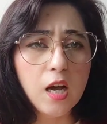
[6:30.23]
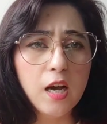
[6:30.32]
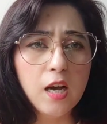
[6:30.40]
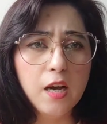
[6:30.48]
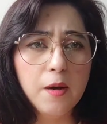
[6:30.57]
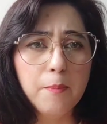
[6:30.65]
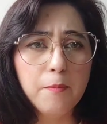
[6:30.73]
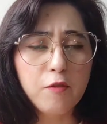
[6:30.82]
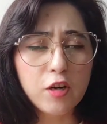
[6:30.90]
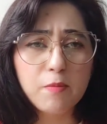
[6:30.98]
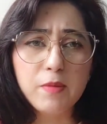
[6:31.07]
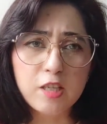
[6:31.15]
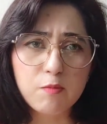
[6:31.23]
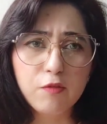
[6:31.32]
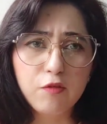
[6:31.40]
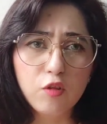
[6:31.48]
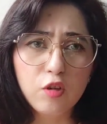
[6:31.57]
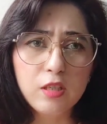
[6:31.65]
40 minutes
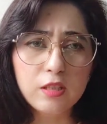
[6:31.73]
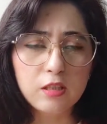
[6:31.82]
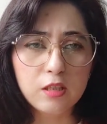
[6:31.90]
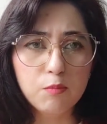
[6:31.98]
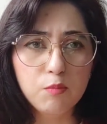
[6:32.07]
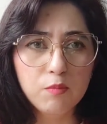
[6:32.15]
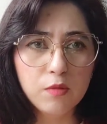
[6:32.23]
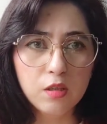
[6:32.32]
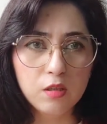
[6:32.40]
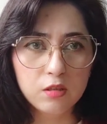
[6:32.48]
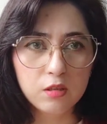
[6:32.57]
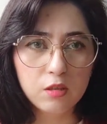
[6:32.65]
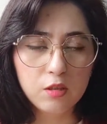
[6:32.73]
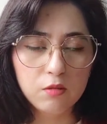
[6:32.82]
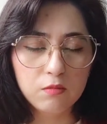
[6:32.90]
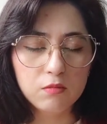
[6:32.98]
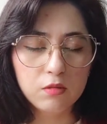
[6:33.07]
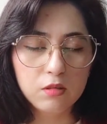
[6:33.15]
before
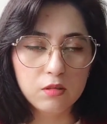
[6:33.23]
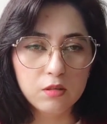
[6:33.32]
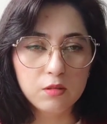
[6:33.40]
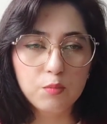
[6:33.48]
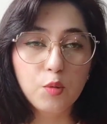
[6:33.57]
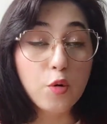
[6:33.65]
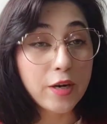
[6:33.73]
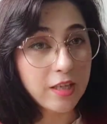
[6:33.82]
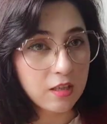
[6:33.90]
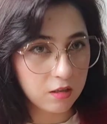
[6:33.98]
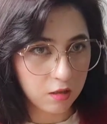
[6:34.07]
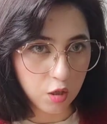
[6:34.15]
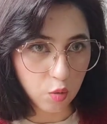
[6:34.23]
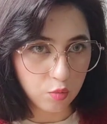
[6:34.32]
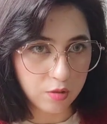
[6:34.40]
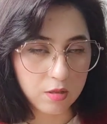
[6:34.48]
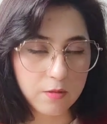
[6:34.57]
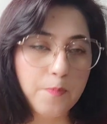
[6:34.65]
the boarding
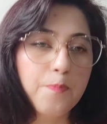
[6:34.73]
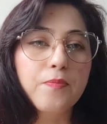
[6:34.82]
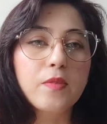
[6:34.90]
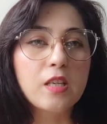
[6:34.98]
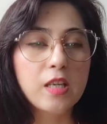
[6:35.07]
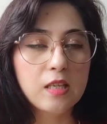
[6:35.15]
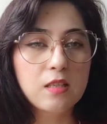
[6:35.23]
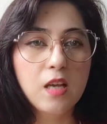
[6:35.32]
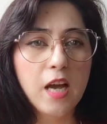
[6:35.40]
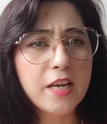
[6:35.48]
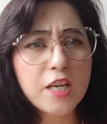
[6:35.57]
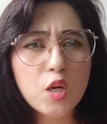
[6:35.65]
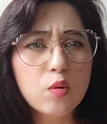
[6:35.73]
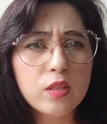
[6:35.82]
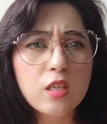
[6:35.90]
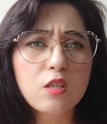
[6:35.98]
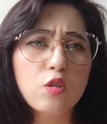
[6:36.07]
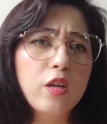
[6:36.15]
close. Yes, I knew
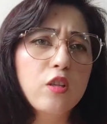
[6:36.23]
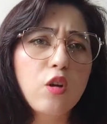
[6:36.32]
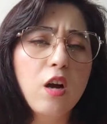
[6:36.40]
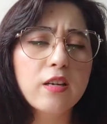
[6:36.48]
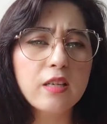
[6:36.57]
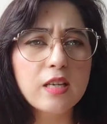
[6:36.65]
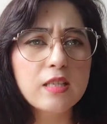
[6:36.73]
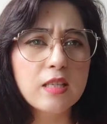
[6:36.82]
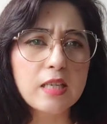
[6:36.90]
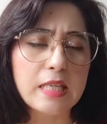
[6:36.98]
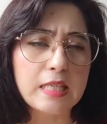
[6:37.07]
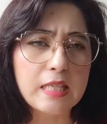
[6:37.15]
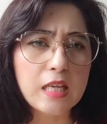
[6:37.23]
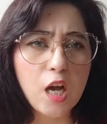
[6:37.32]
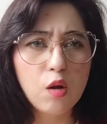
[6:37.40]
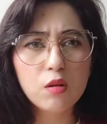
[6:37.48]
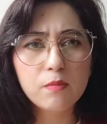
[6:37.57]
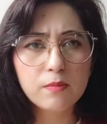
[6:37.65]
this, so I thought it's easy,
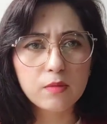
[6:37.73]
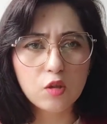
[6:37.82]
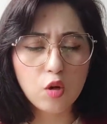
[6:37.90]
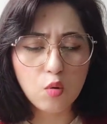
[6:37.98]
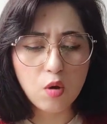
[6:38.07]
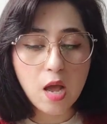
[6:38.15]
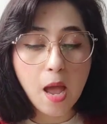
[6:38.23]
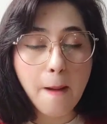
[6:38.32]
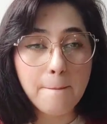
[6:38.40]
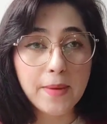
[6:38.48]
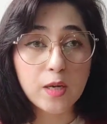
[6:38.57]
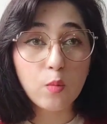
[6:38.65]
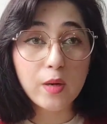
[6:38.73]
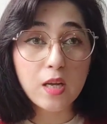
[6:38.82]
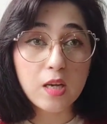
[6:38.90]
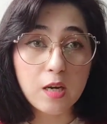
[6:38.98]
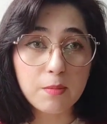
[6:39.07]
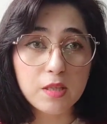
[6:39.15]
I'll go. But when I
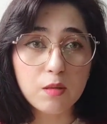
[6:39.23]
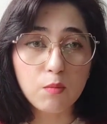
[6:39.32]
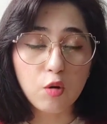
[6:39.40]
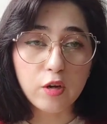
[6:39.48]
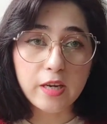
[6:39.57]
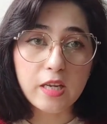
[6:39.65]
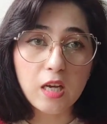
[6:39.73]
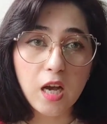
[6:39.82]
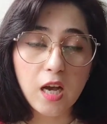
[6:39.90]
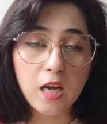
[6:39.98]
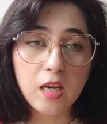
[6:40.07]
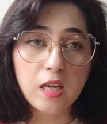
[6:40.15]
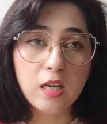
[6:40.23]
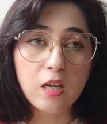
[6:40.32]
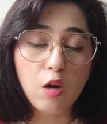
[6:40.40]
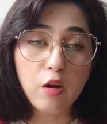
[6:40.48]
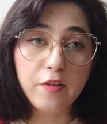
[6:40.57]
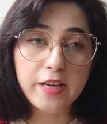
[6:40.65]
get up in the morning, I
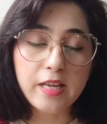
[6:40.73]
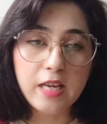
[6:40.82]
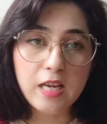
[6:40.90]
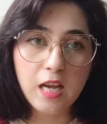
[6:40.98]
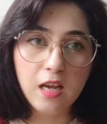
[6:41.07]
already